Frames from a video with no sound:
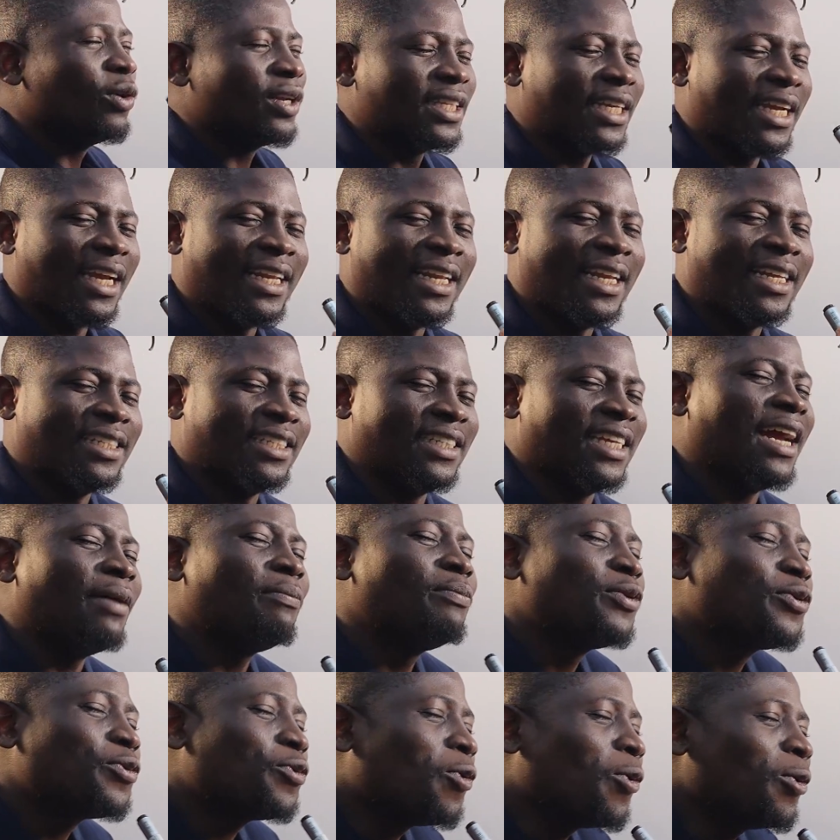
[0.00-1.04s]
what energy. And
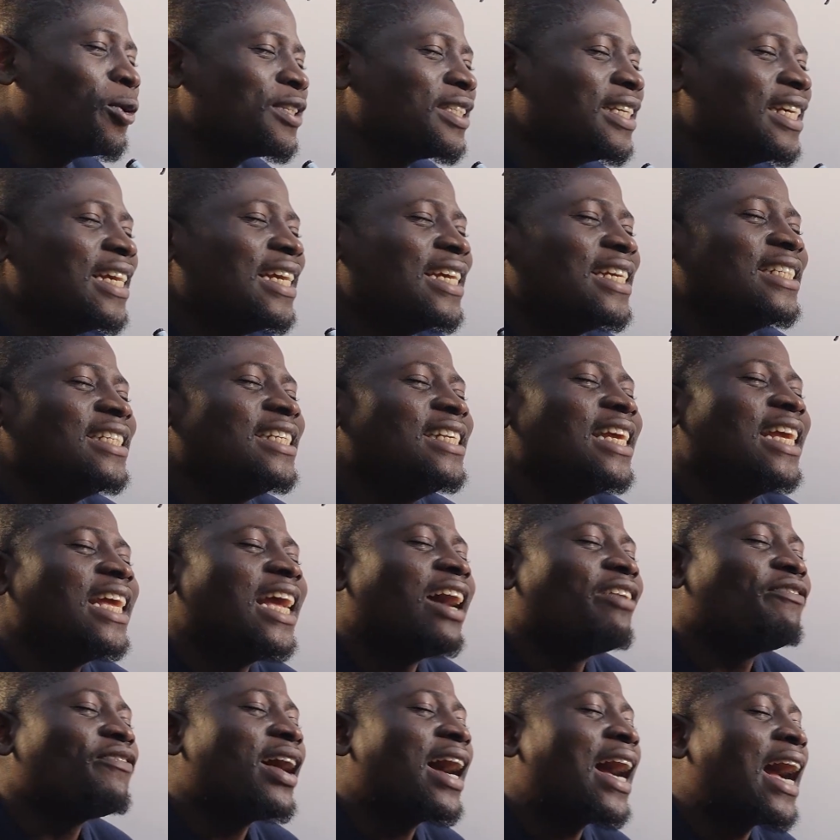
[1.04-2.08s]
because they
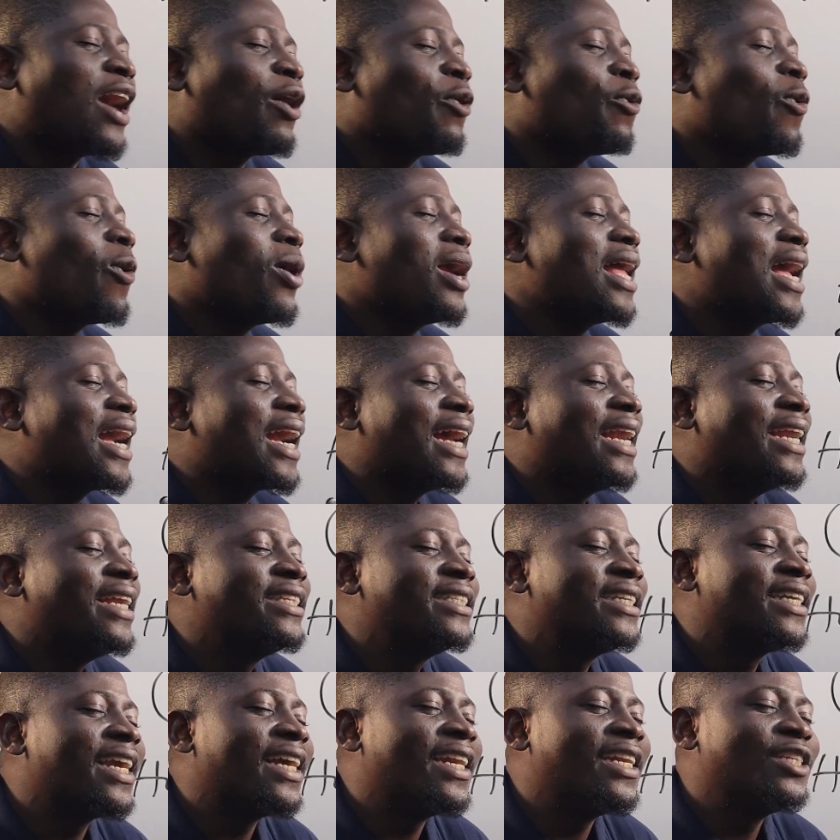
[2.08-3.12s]
have acquired
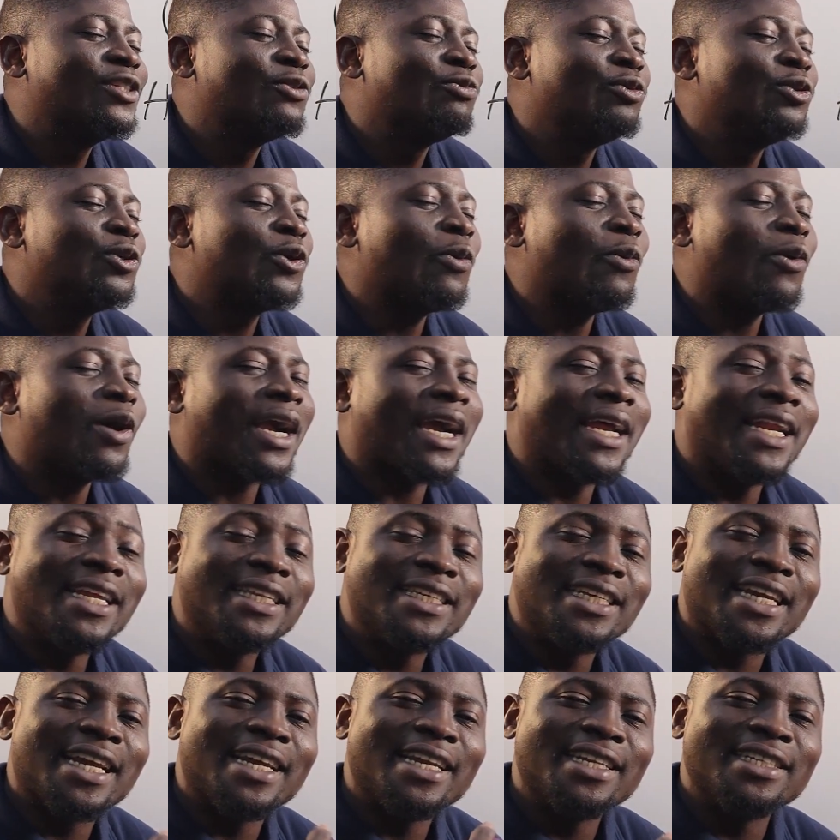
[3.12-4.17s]
kinetic energy, we know what
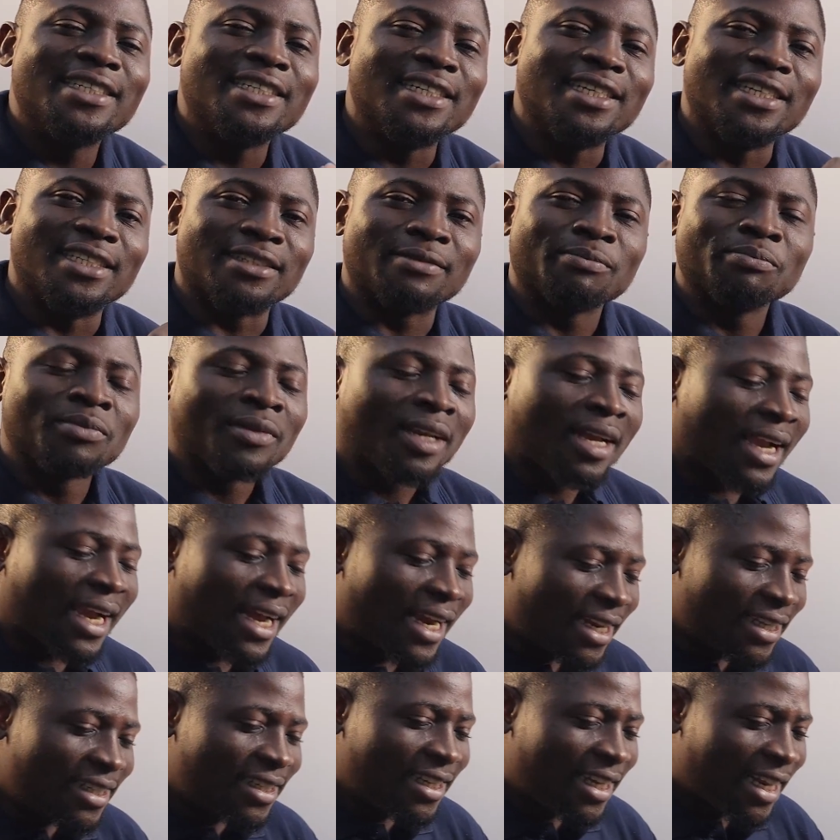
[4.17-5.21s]
kinetic energy is.
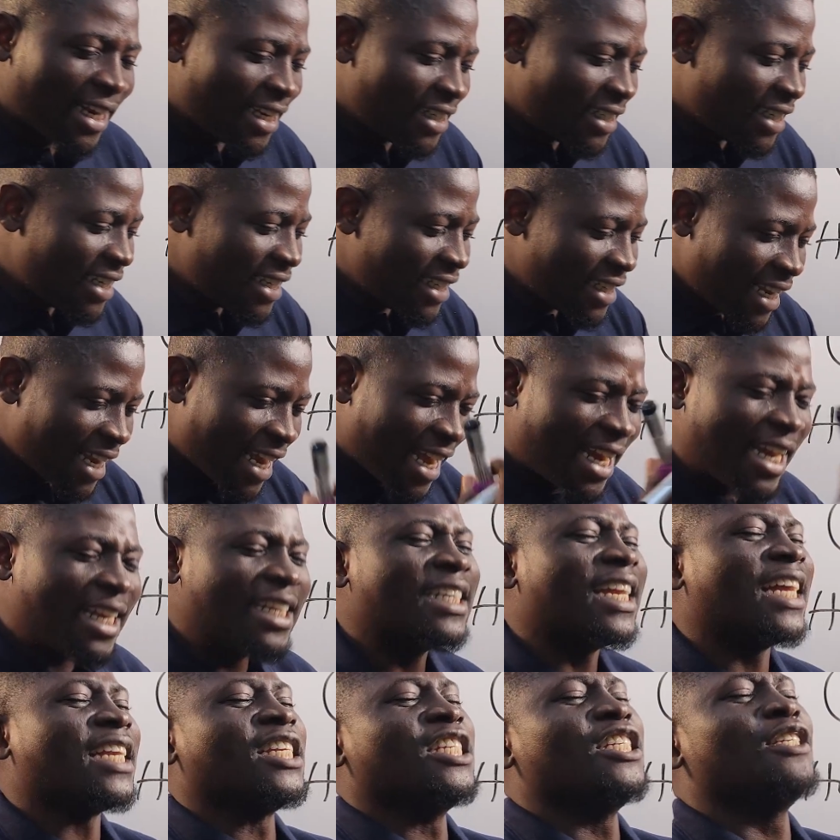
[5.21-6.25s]
Kinetic energy is the energy
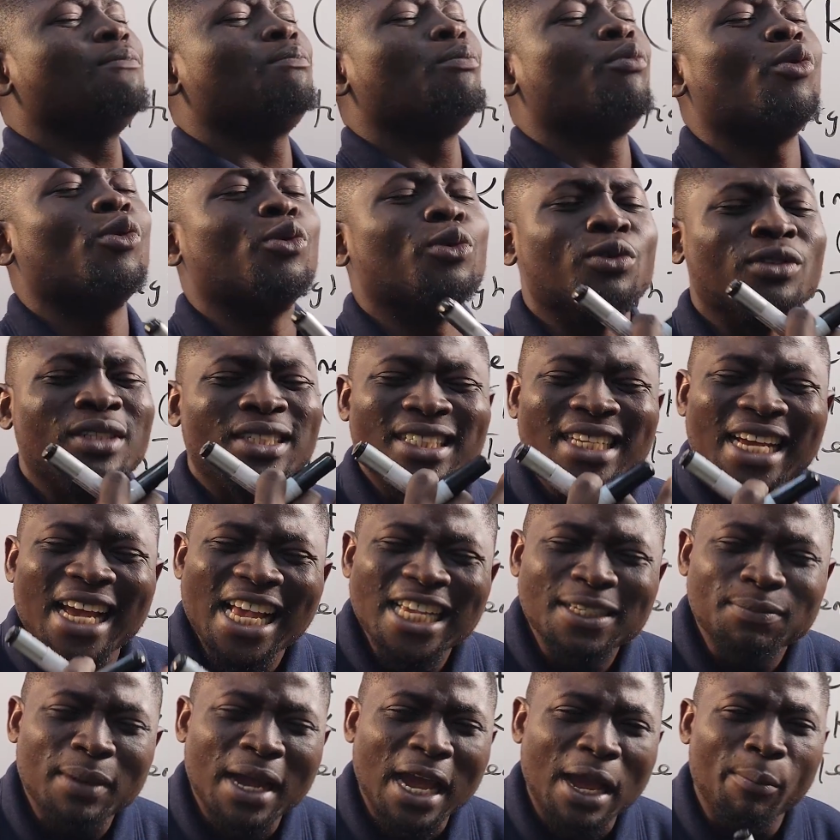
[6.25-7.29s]
that is
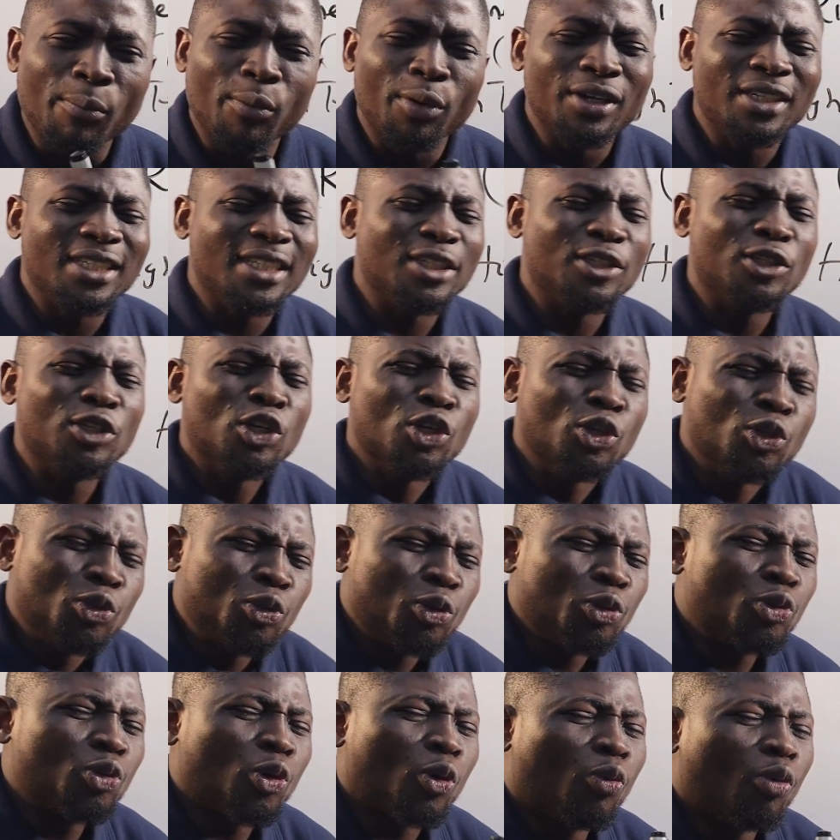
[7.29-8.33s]
possessed by a body
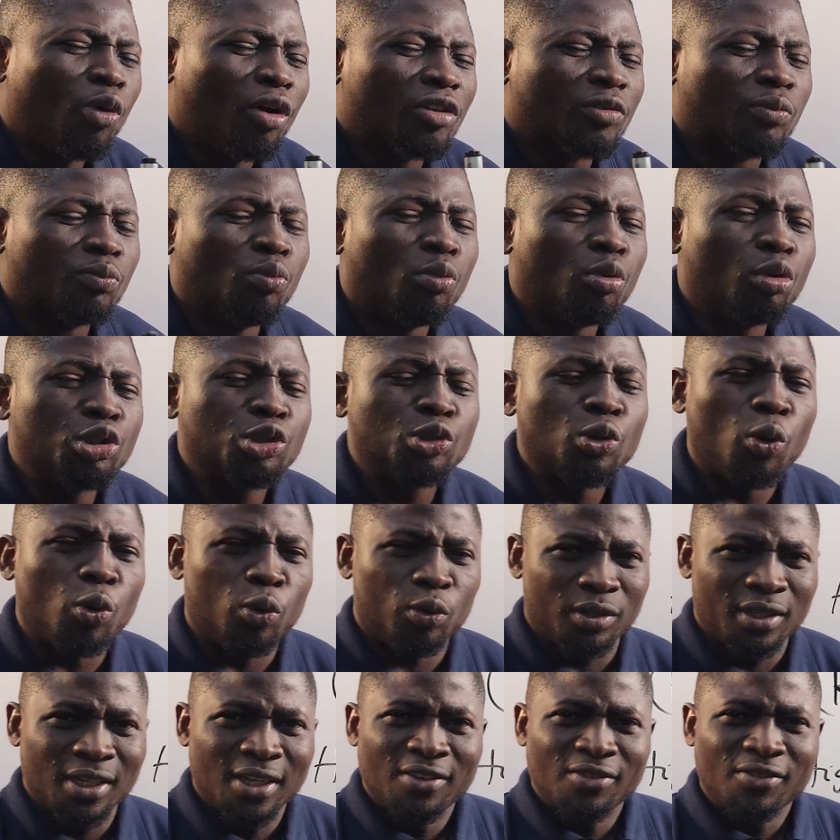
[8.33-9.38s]
due to what?
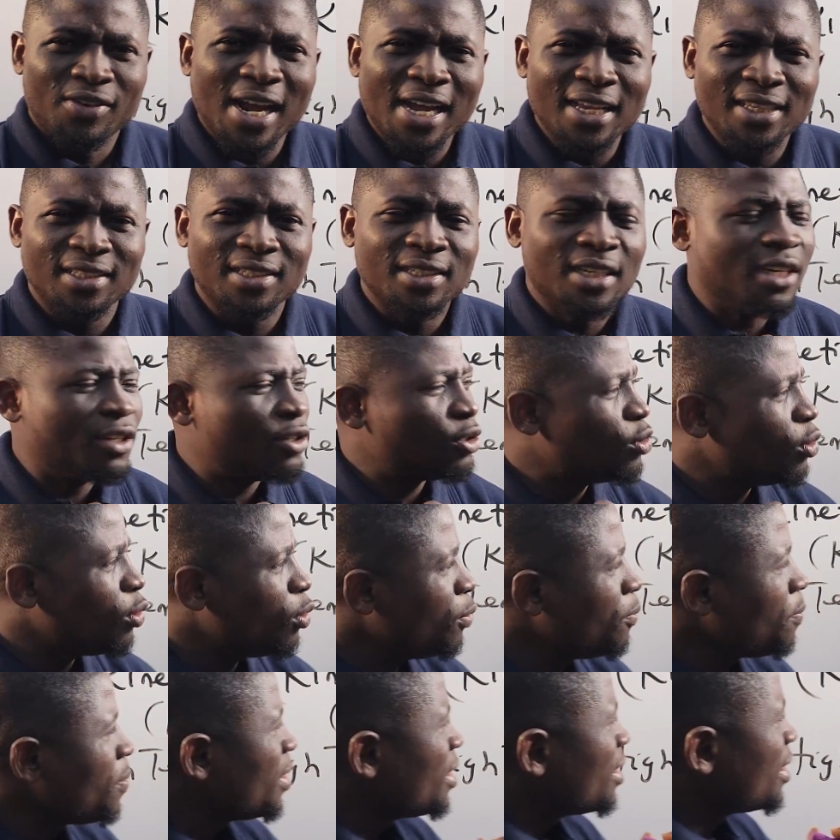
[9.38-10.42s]
Motion. Right? So